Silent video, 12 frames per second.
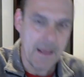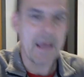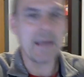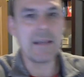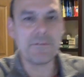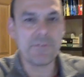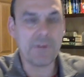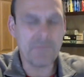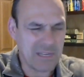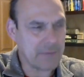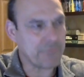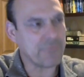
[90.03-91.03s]
And it's
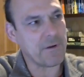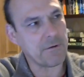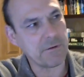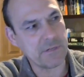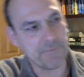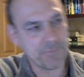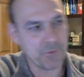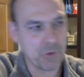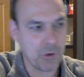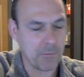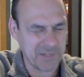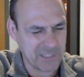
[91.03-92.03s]
sometimes very
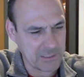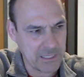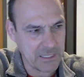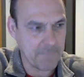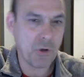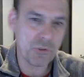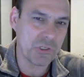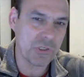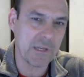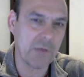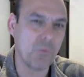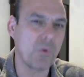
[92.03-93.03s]
difficult because
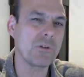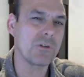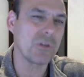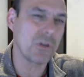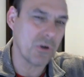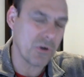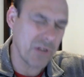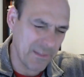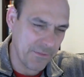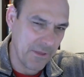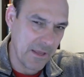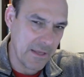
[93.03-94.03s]
emotionally we're
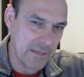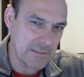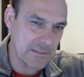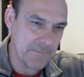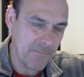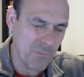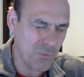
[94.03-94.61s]
learning things.